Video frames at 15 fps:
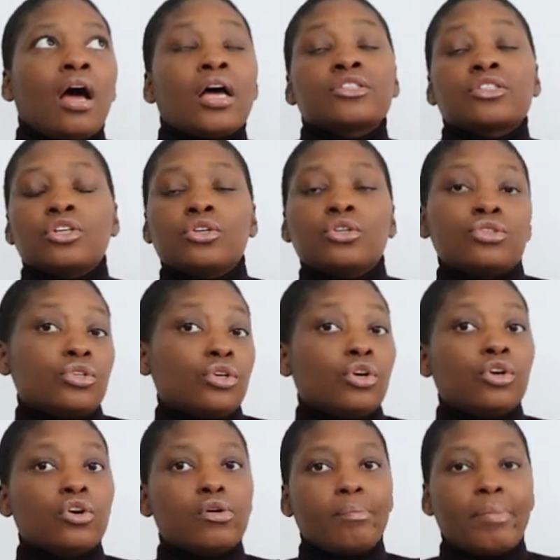asking you to
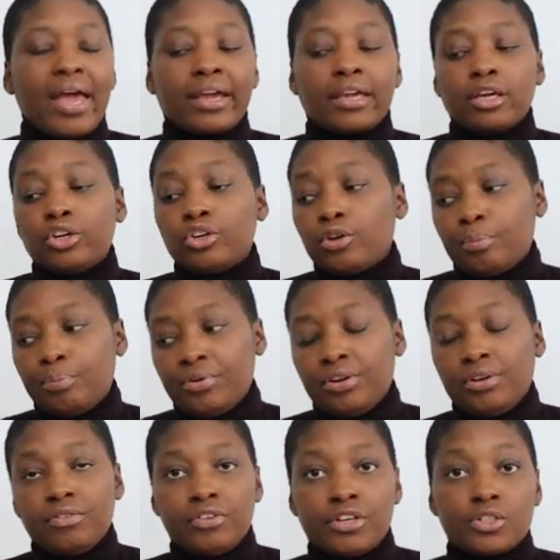look back in your
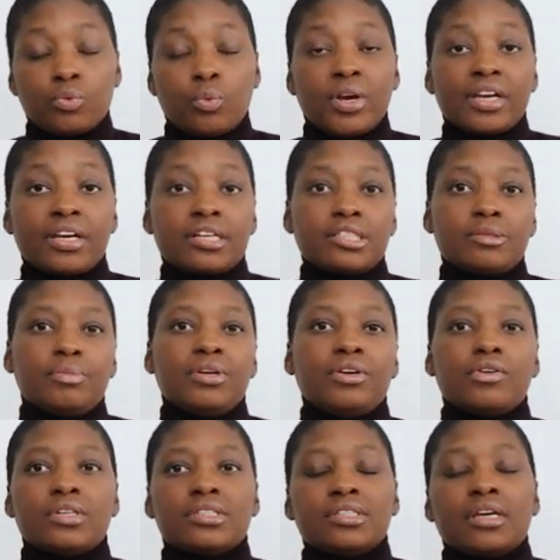previous work
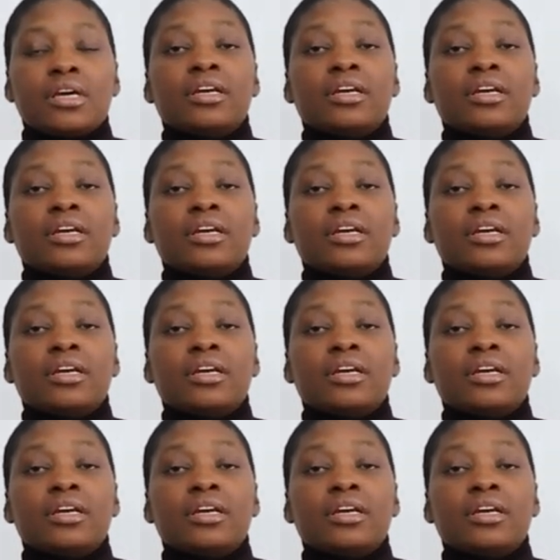experience